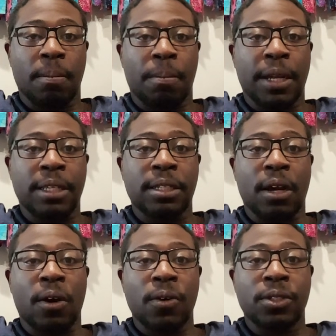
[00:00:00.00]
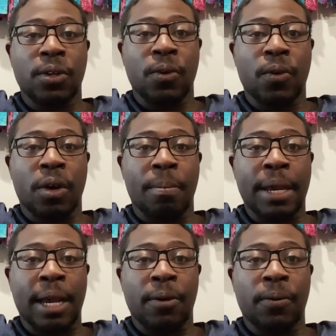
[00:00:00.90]
but it's also
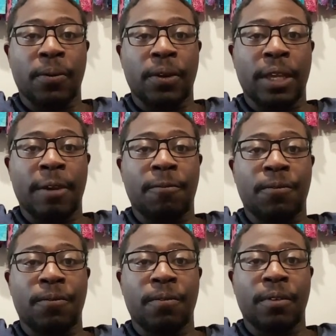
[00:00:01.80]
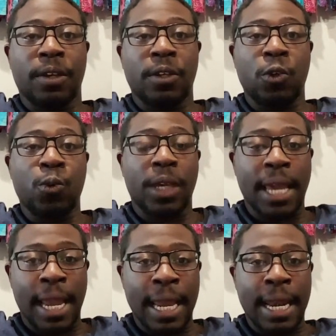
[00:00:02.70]
about if you
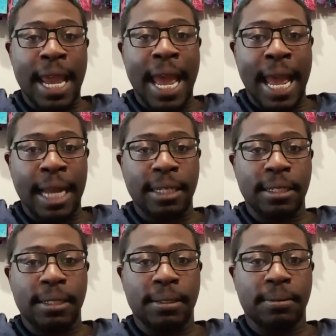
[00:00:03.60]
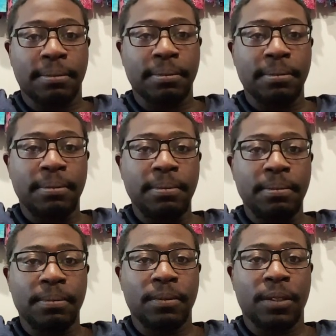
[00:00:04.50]
can act,
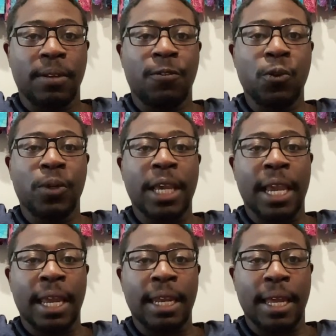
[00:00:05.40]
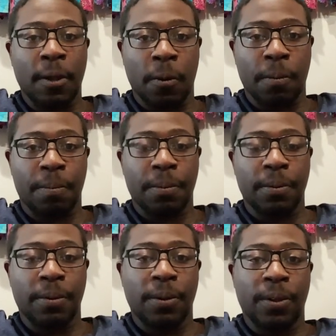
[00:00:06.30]
if you can help,
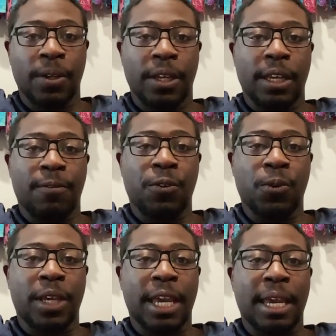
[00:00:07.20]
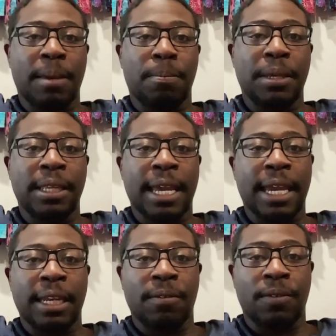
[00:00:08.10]
if you can be that
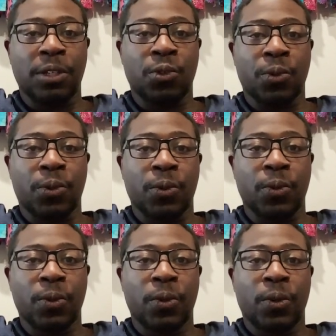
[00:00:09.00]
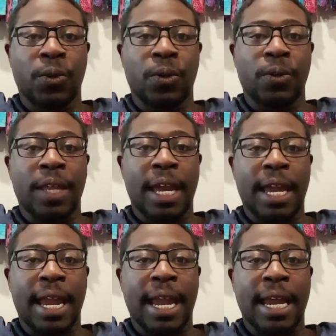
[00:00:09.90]
individual that
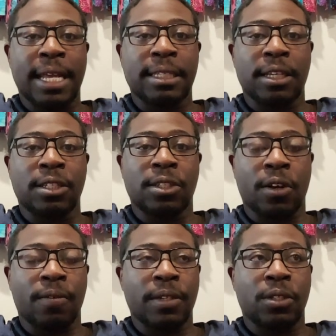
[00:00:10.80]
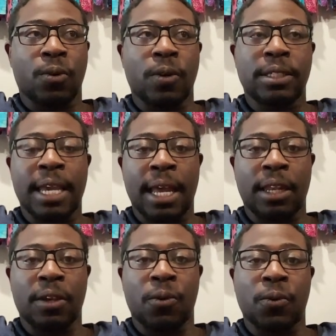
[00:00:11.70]
has a service or a
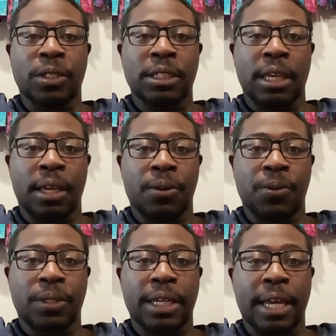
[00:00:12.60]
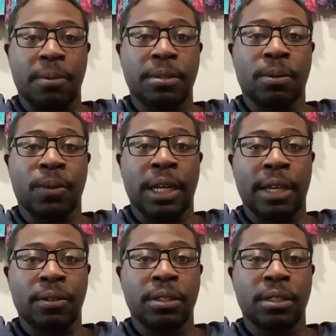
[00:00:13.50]
talent or a skill to help someone
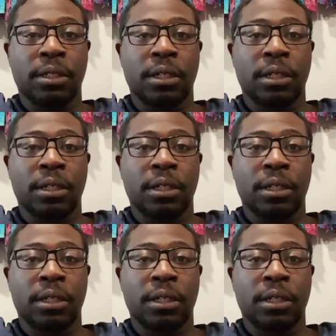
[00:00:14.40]
else,